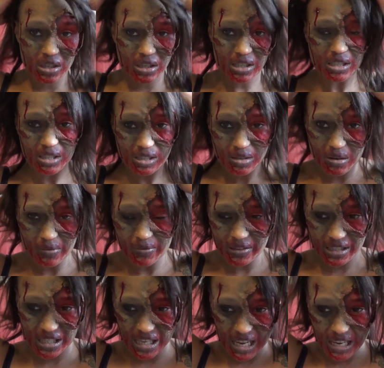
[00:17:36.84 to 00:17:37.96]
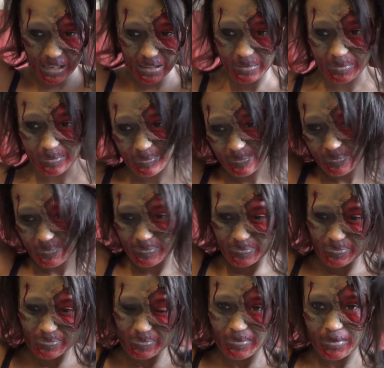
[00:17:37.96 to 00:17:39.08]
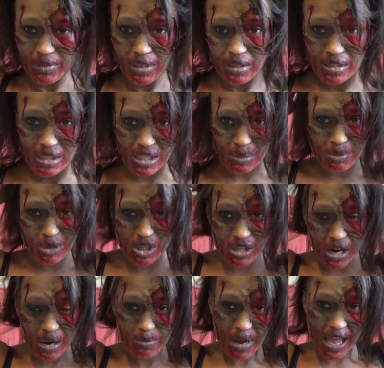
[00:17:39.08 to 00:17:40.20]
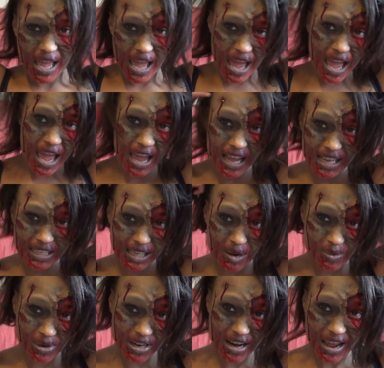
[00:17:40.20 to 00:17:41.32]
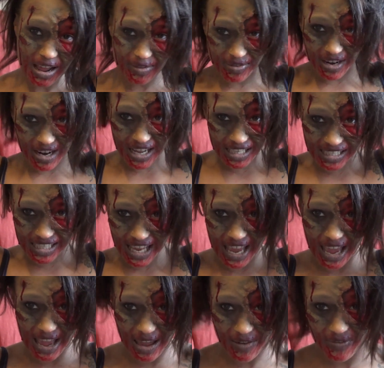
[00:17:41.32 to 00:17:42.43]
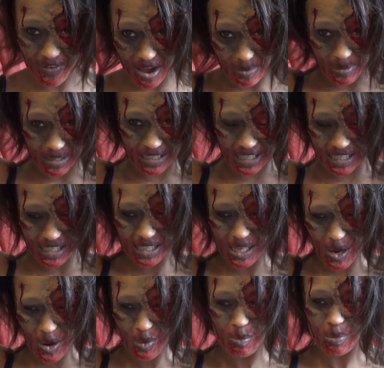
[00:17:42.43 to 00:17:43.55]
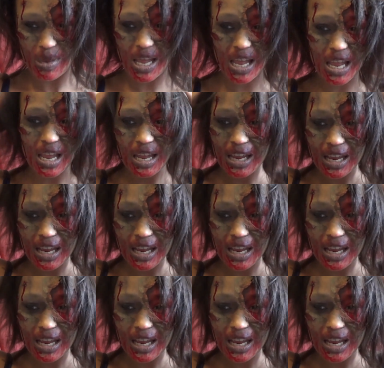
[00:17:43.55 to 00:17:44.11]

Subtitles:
just obviously smush up my hair, because I wouldn't have nice hair if I was a zombie.